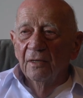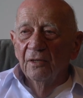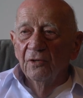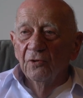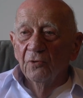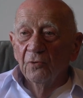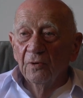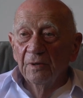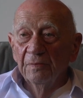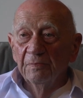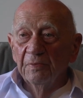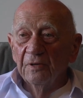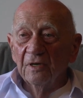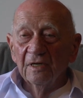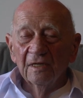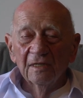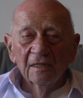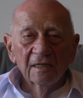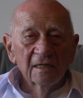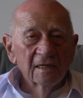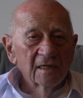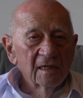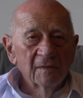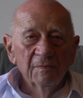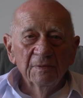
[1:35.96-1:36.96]
you whimpered a
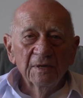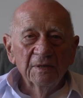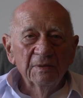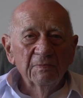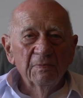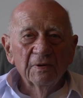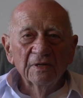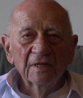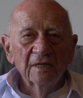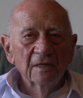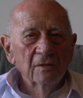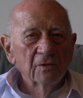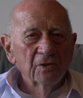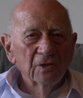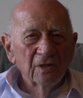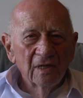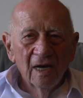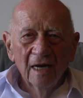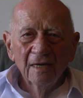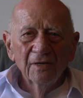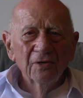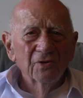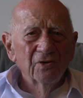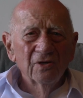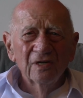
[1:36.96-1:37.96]
little bit, but
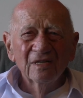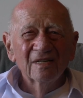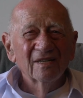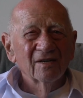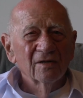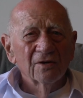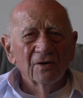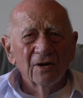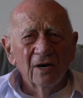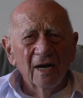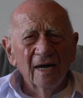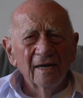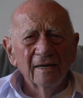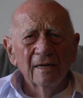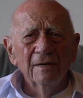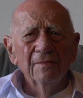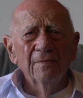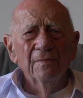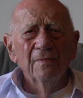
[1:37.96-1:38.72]
you didn't cry.